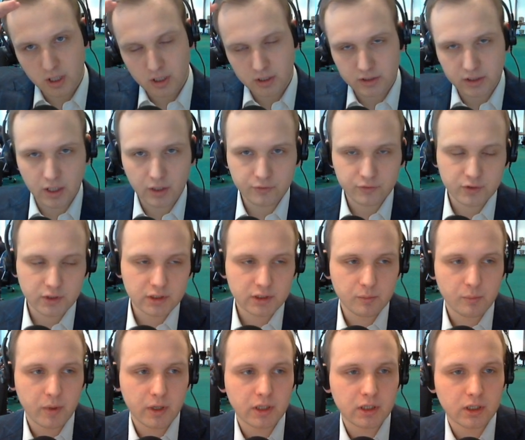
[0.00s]
downside,
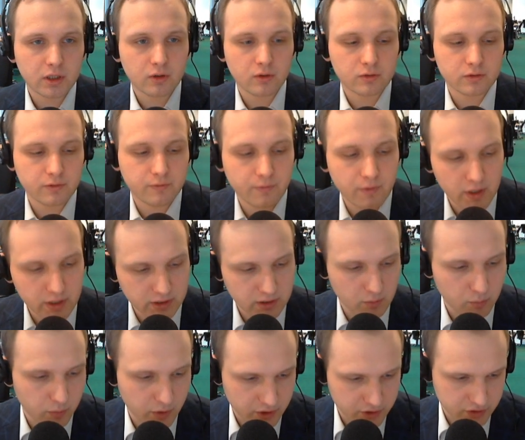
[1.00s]
depending on the final
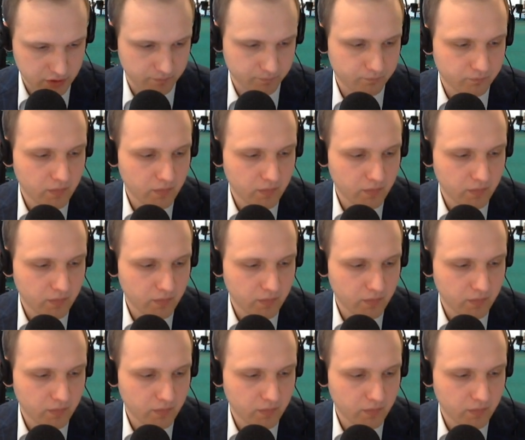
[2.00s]
pressure.